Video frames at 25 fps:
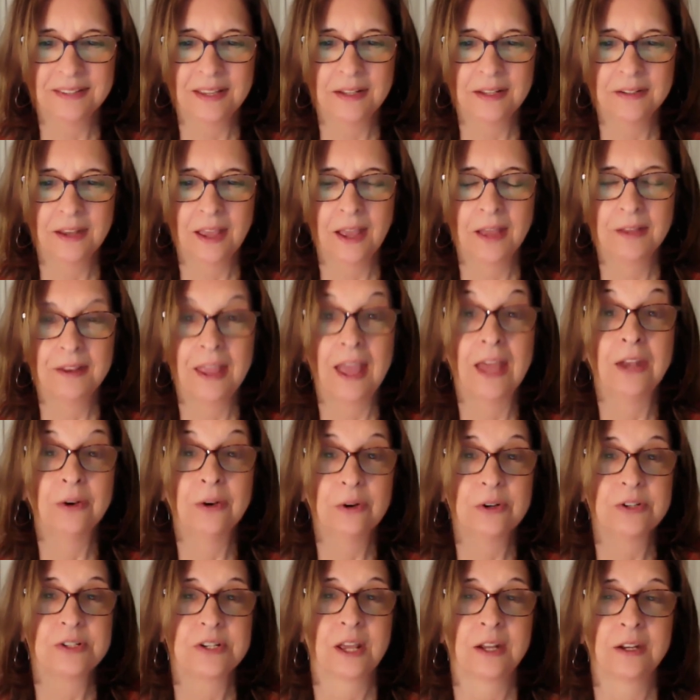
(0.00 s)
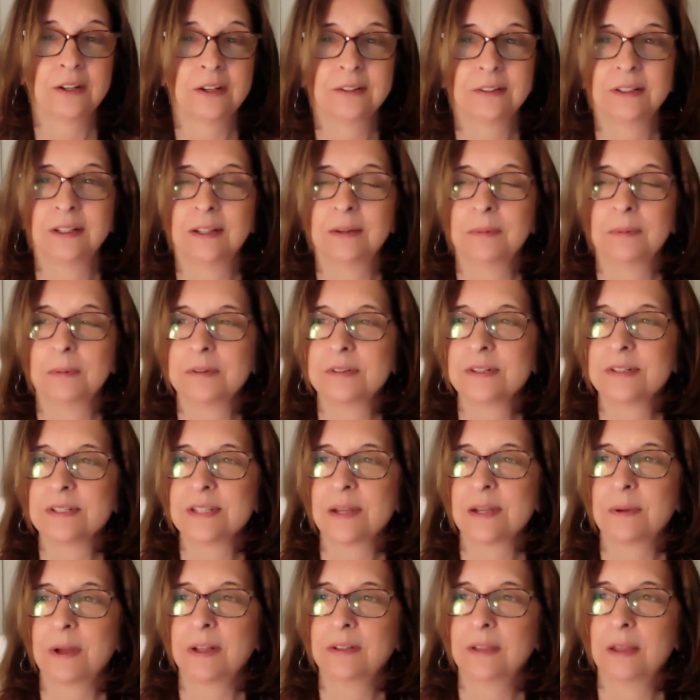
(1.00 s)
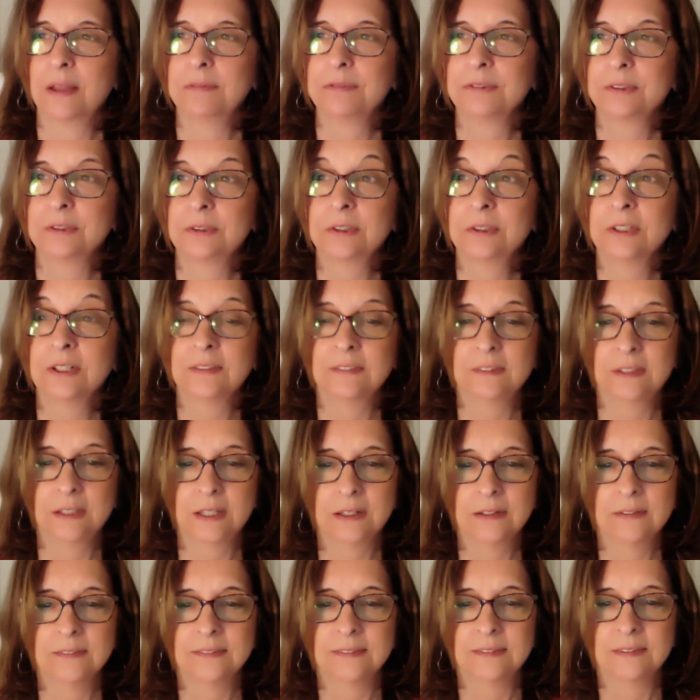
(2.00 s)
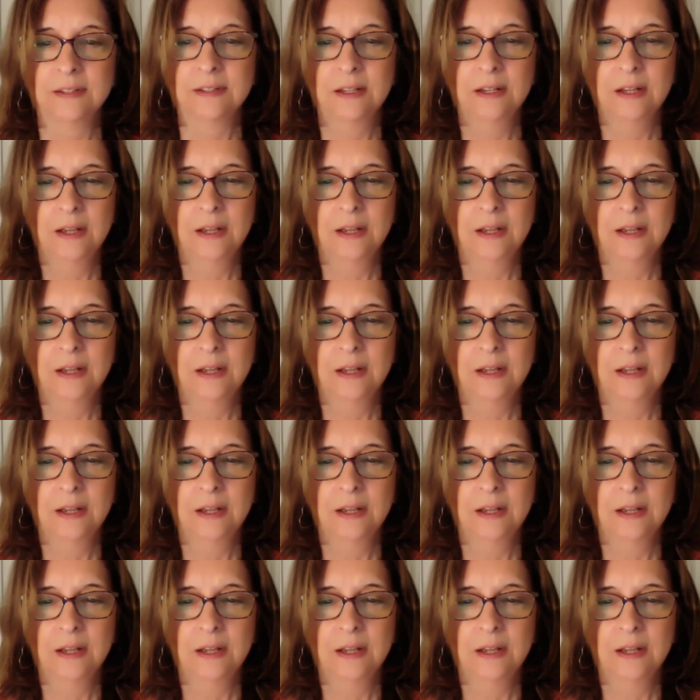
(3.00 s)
And energetically, which is how I love to look at things,